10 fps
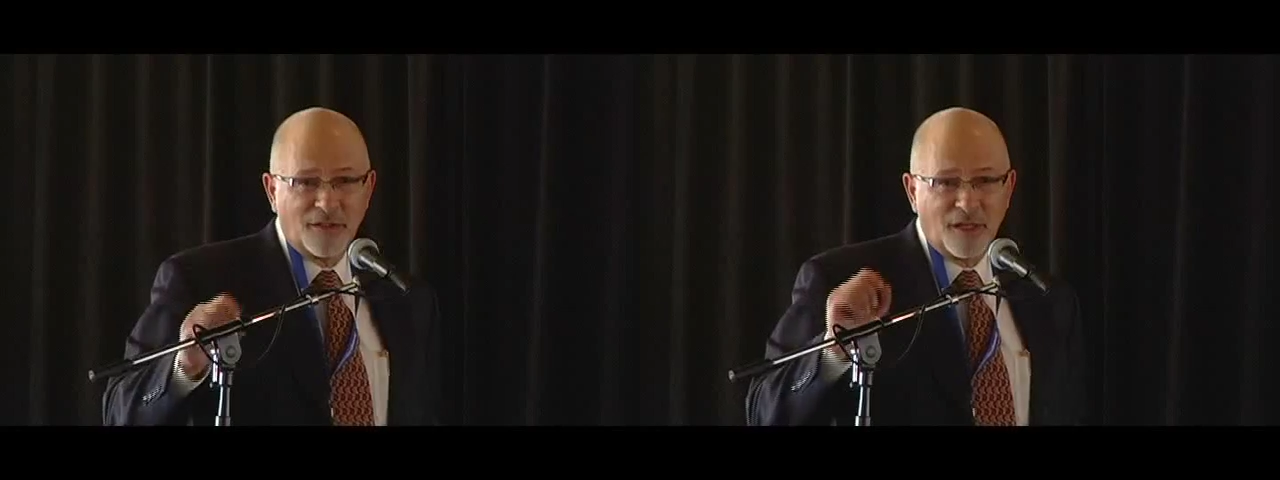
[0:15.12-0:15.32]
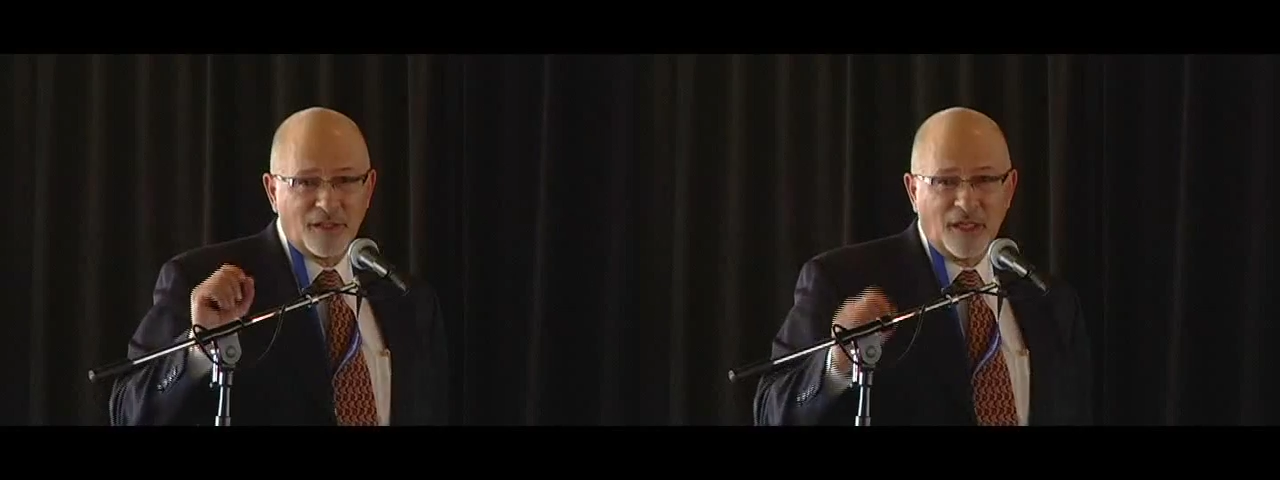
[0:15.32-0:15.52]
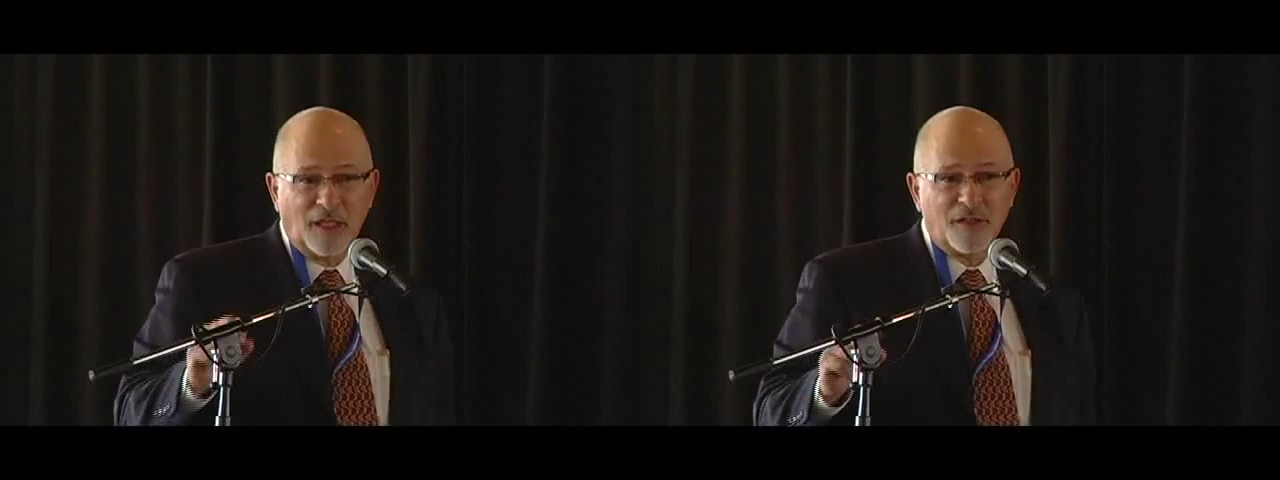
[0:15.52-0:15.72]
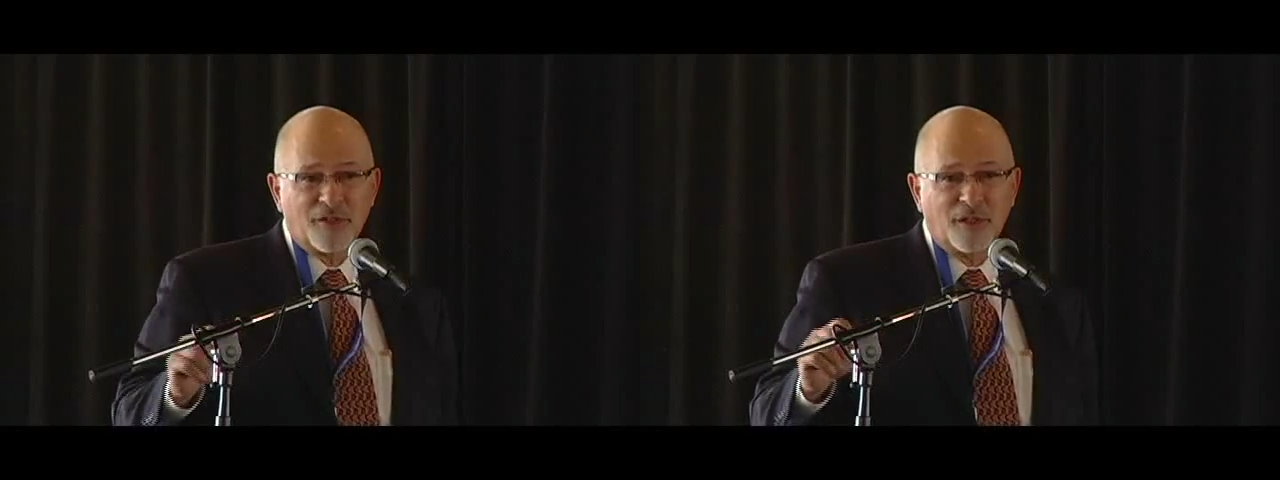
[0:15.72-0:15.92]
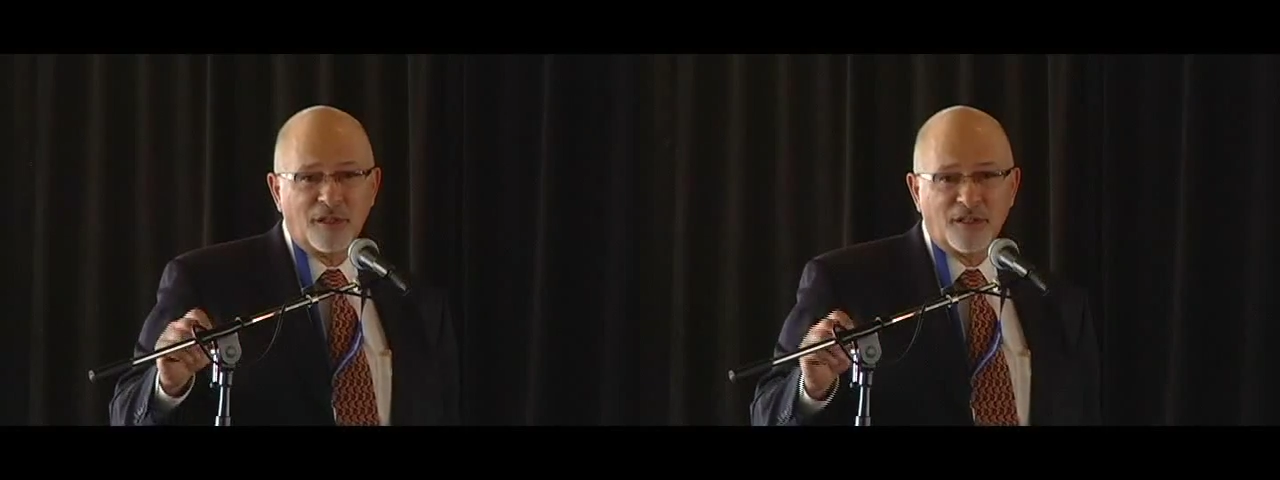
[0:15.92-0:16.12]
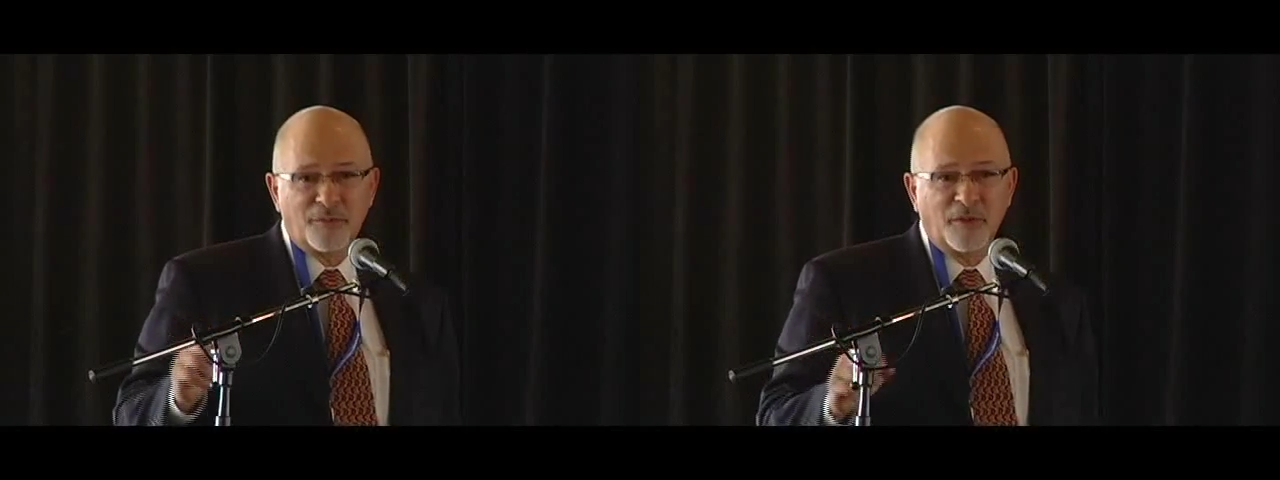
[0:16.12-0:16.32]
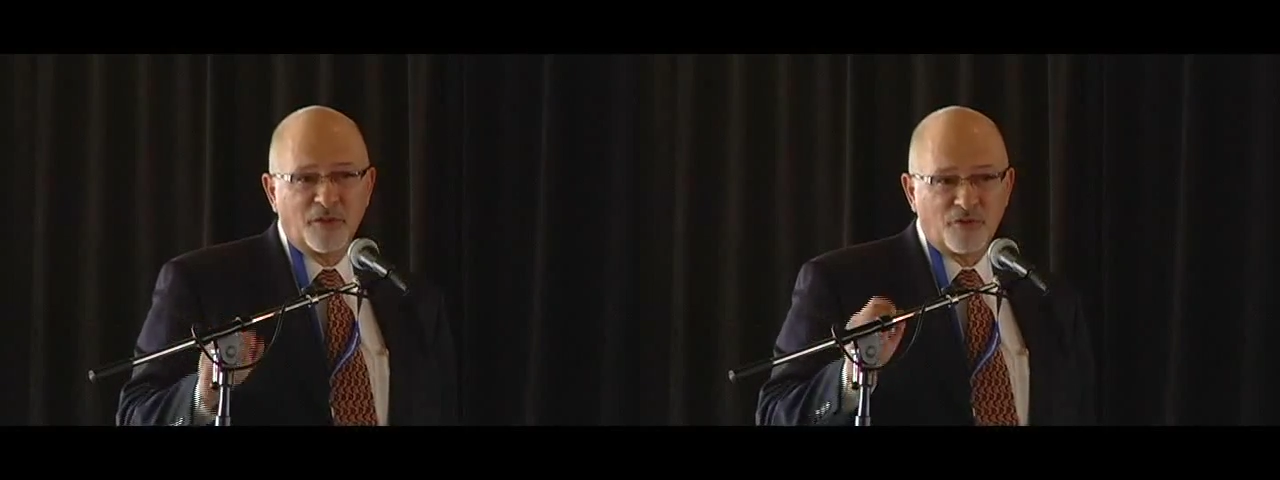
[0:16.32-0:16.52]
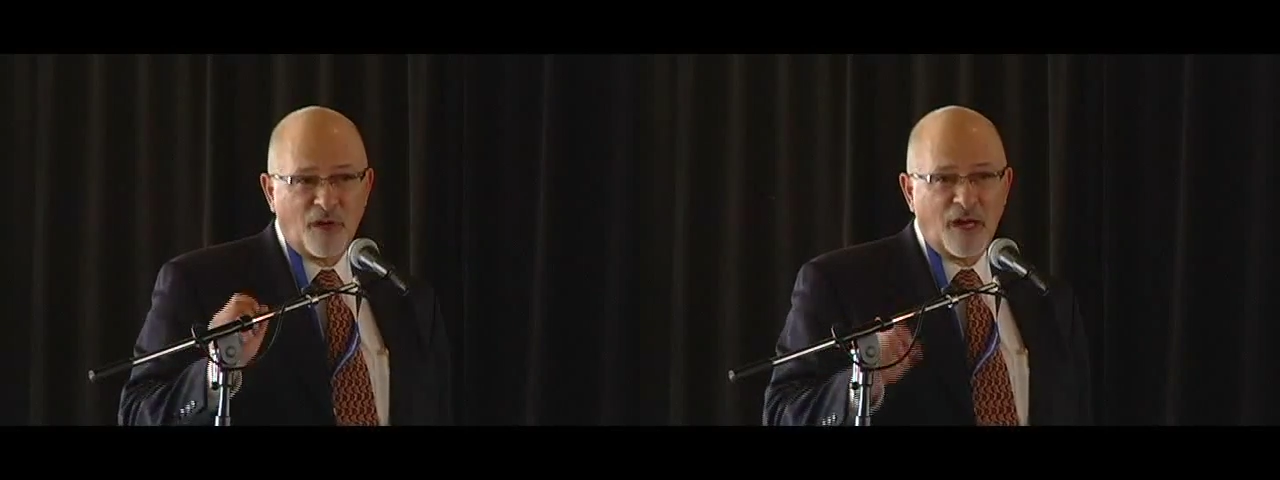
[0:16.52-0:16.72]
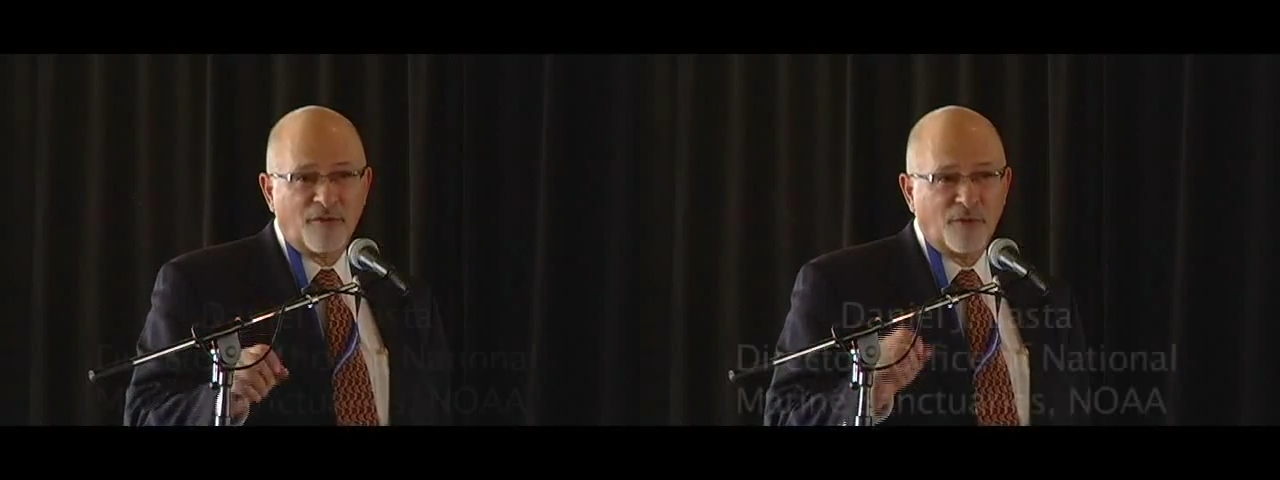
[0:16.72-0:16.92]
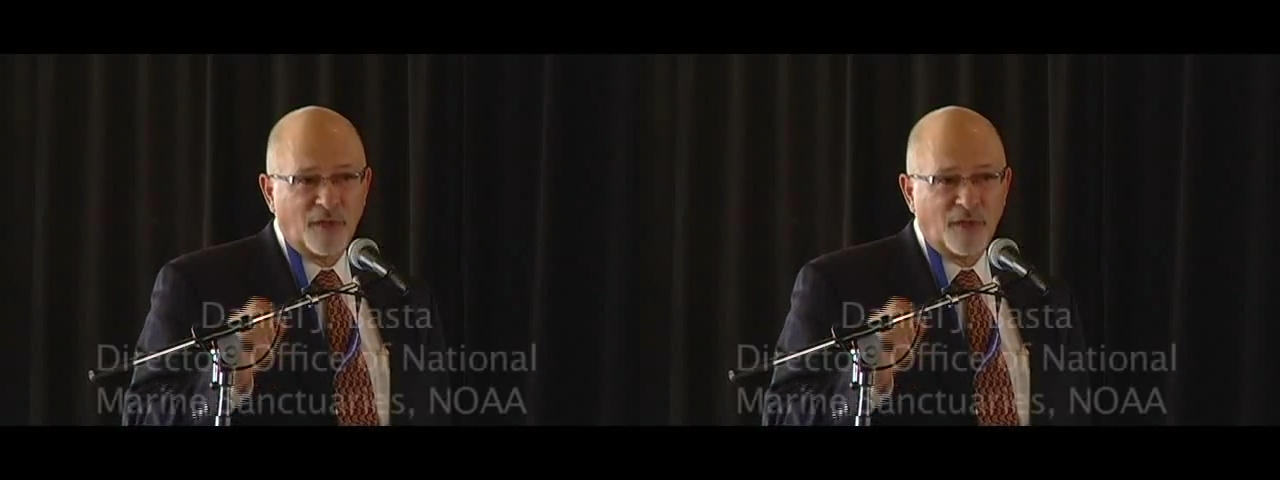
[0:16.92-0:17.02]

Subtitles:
technology has been a driver